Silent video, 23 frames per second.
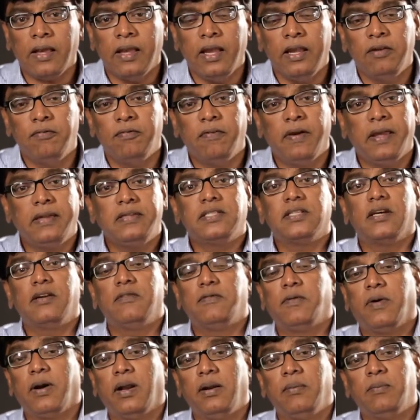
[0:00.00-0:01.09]
It went on
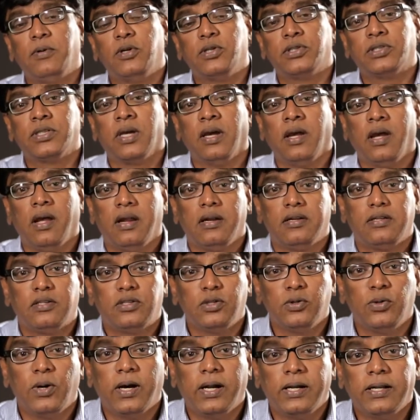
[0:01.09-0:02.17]
for almost
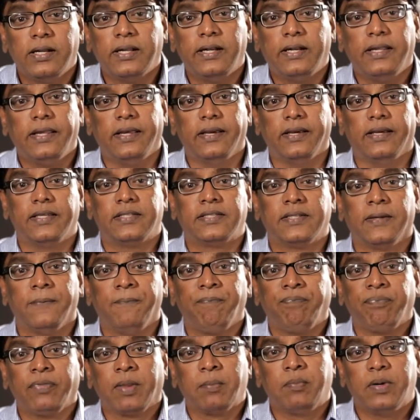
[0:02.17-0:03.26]
200 years,
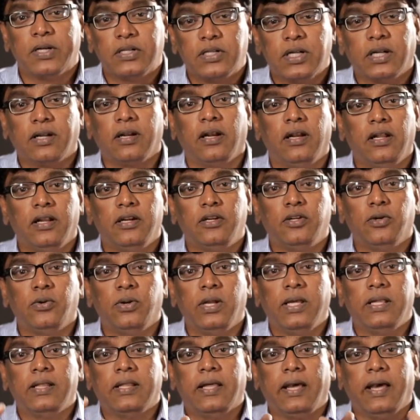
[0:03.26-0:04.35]
particularly
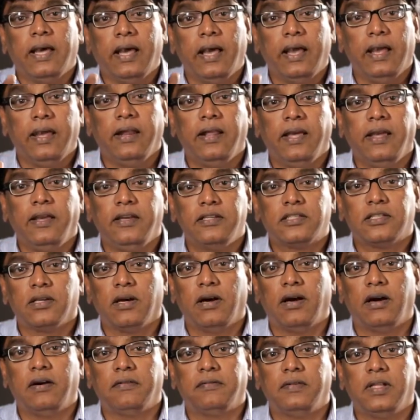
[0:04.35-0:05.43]
during the heydays
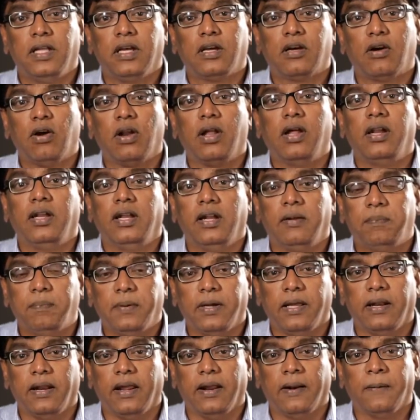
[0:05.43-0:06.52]
of the colonial
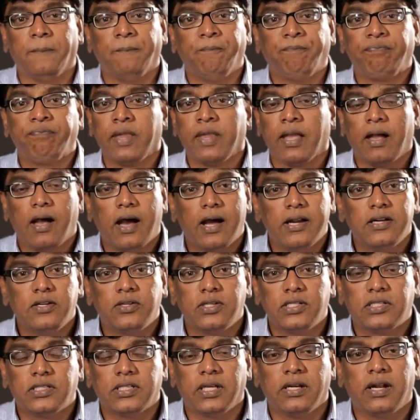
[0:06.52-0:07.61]
period.
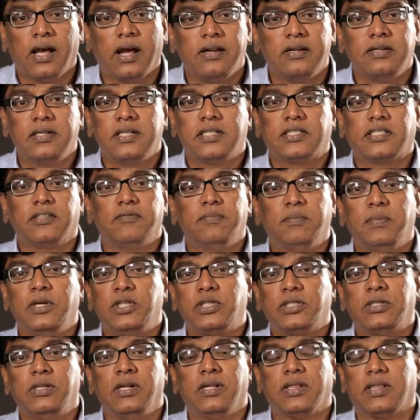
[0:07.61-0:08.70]
Hundreds and hundreds of
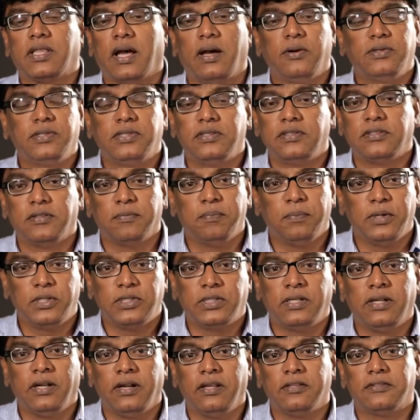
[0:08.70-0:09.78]
missionaries, thousands of
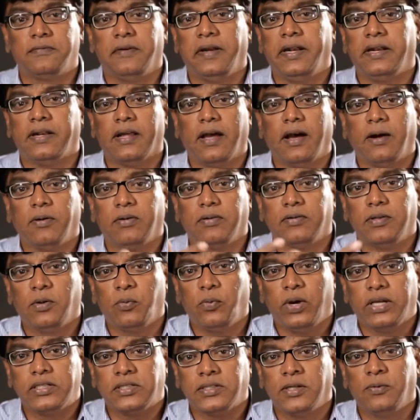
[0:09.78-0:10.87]
missionaries went out of the
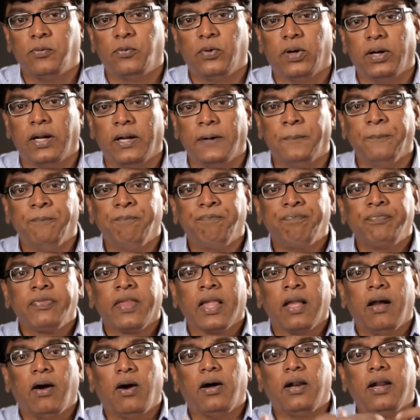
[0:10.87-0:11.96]
Western world,
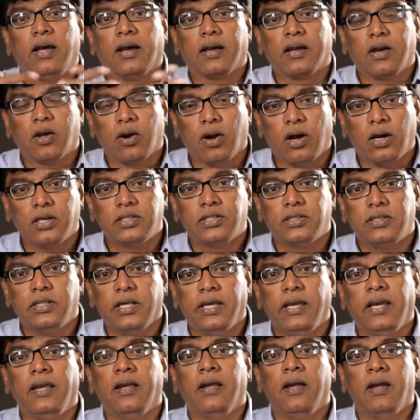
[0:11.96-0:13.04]
all across
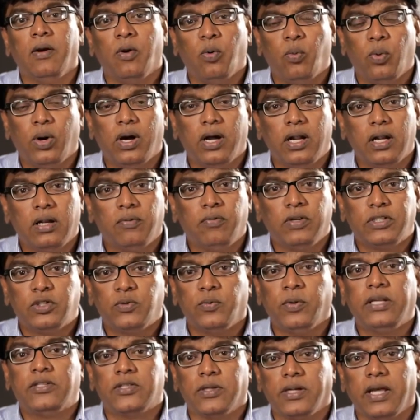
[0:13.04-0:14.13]
the world, which
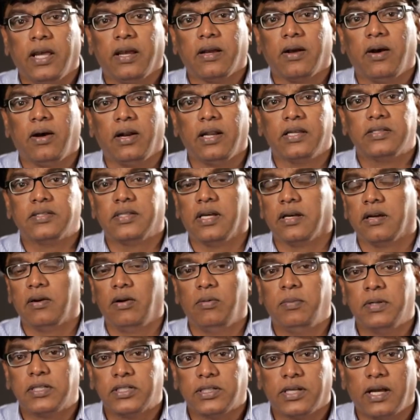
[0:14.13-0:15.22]
we today call as the
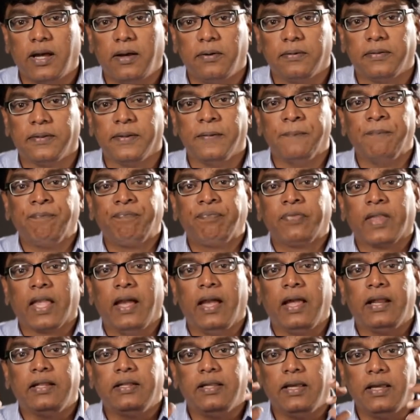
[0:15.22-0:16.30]
Global South.
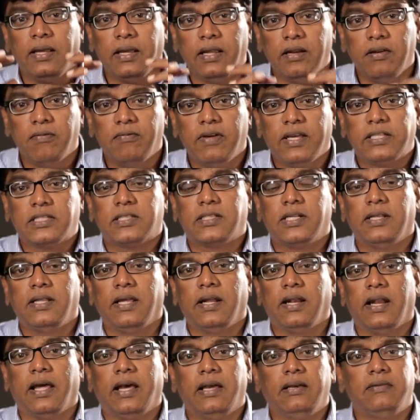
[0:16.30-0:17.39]
And they invested
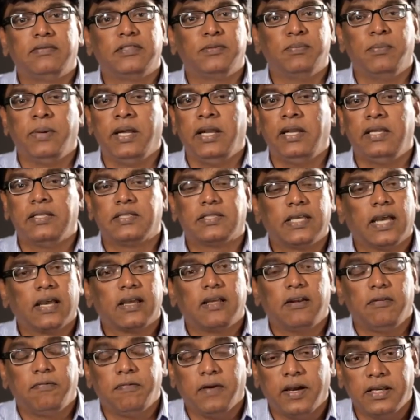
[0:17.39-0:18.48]
their lives, many
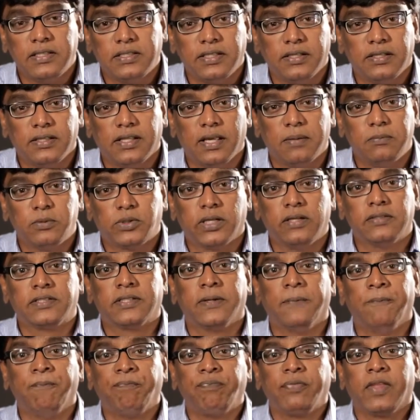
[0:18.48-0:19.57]
sacrificing
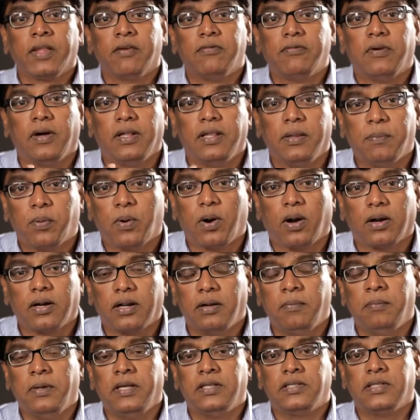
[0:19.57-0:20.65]
themselves for the
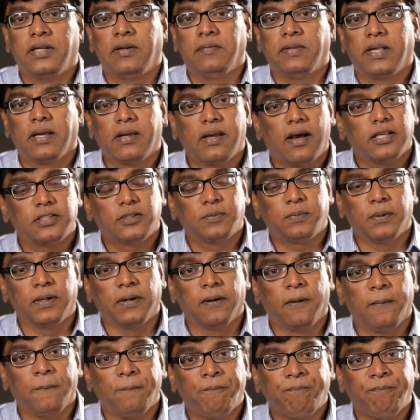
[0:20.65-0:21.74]
proclamation of the gospel.